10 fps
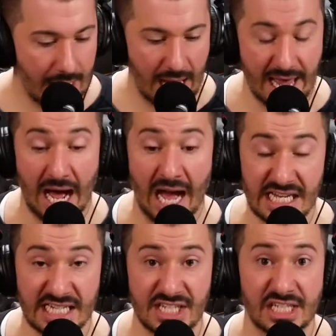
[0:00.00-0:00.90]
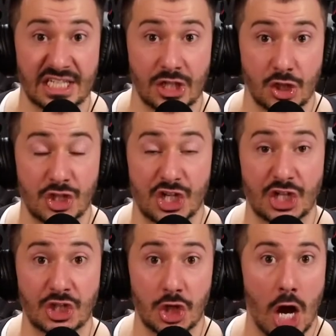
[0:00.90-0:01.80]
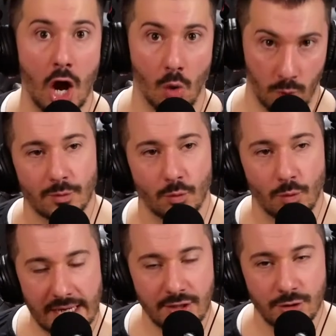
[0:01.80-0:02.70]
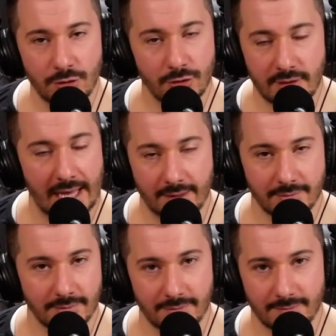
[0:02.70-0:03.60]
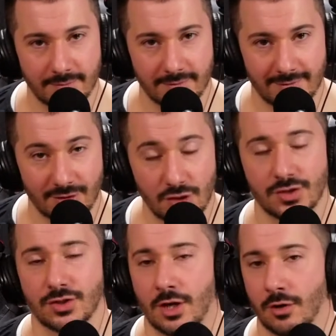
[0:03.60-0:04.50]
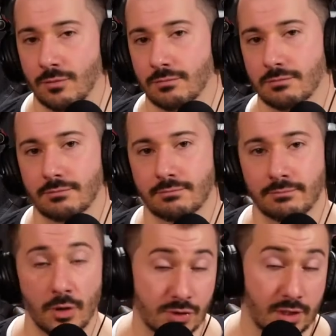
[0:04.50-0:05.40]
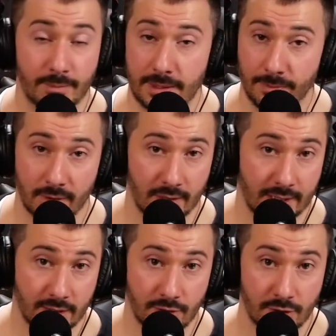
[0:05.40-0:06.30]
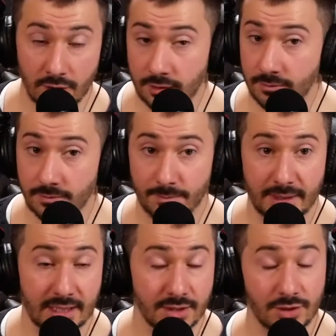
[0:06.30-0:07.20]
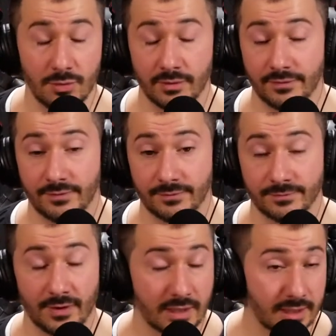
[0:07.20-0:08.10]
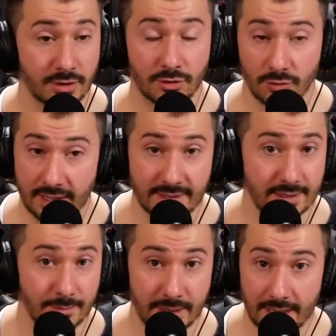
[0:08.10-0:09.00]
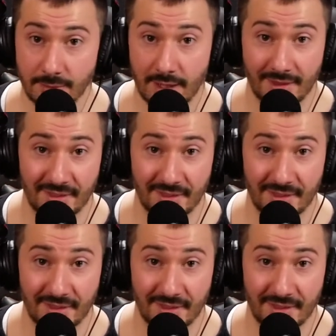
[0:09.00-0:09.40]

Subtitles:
And I need to go. When you do that, just know, most of the people are like, good, because you were fucking crazy to begin with.